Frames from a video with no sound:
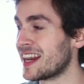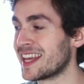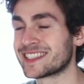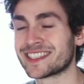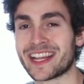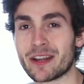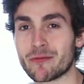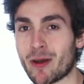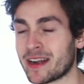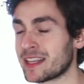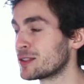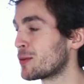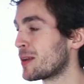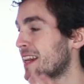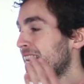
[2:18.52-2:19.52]
let's get right
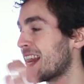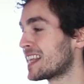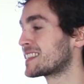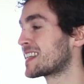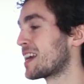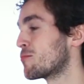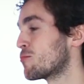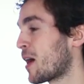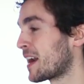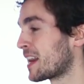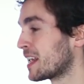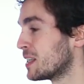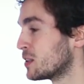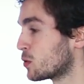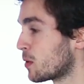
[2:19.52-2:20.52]
into it. Let's get
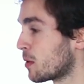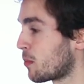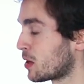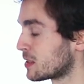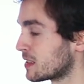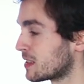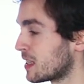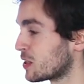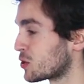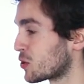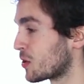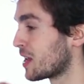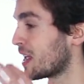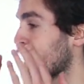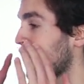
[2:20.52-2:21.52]
right into the
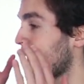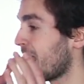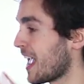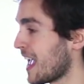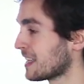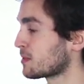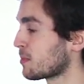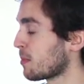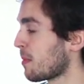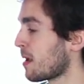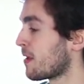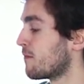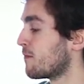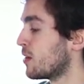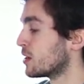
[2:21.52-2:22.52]
presentation.
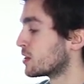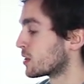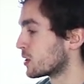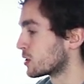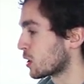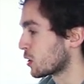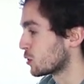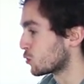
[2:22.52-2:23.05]
SMMA versus